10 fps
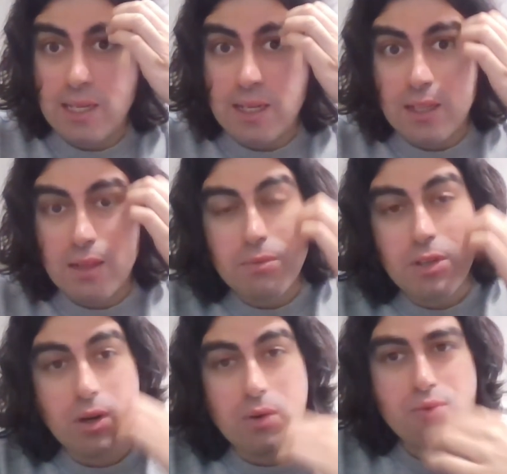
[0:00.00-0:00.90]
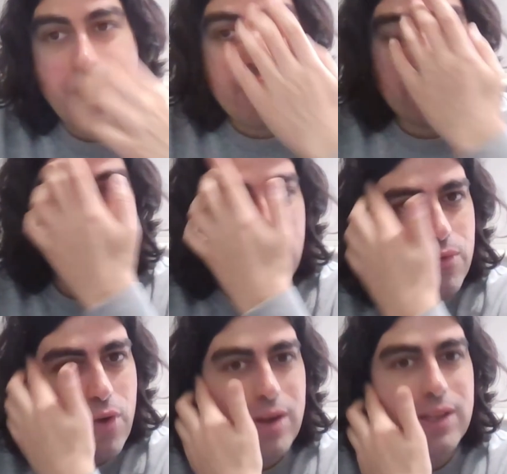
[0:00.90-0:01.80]
rightly or
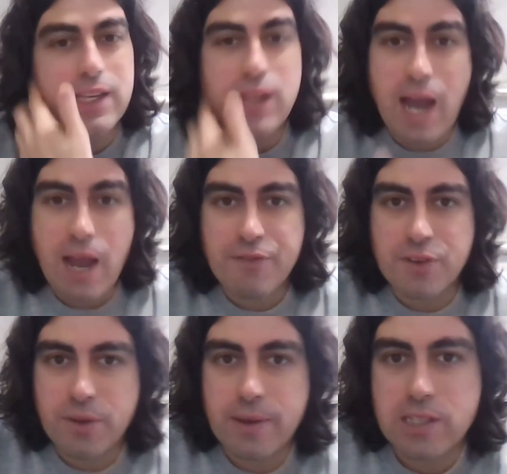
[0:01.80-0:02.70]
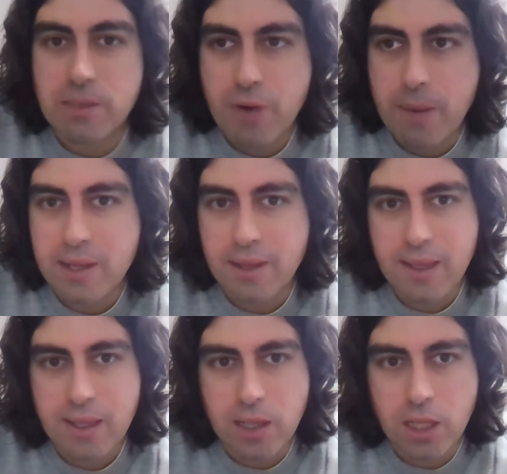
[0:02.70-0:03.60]
wrongly, you have to do it to Premier
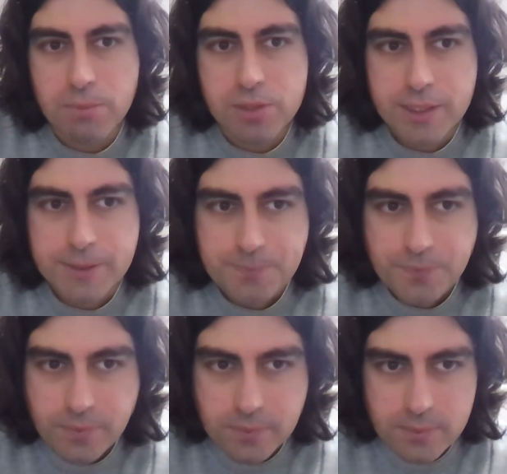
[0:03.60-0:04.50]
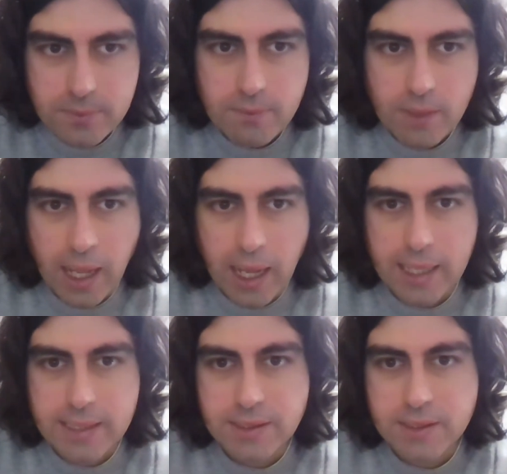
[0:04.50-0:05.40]
League clubs,
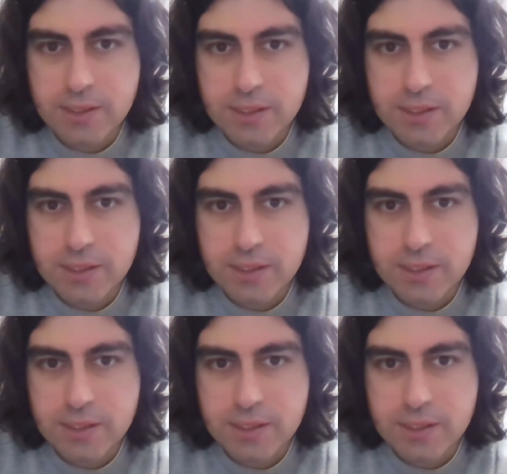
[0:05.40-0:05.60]
and